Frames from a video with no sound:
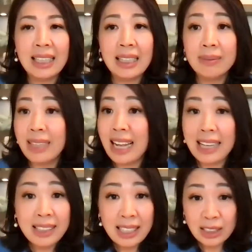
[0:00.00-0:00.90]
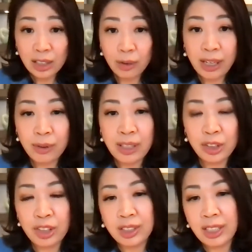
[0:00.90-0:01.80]
I think that's a great
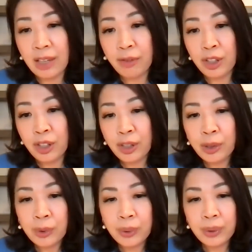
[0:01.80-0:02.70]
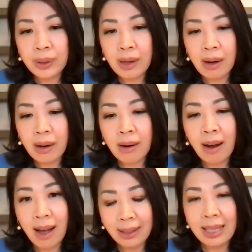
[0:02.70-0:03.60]
question. If you
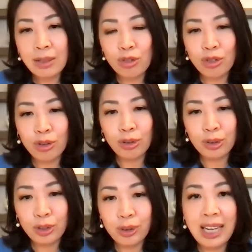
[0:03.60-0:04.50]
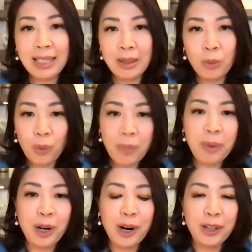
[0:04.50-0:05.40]
log into today's
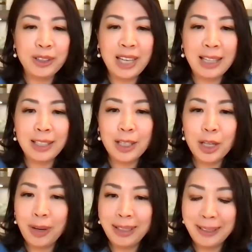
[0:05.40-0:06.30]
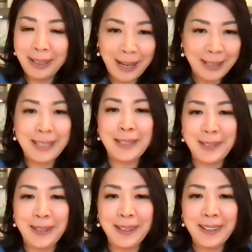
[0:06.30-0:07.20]
webinars, I think you are the lucky
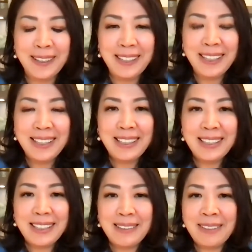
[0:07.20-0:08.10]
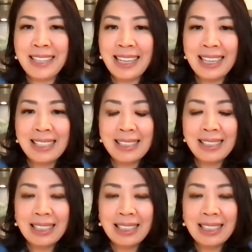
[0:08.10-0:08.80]
star, because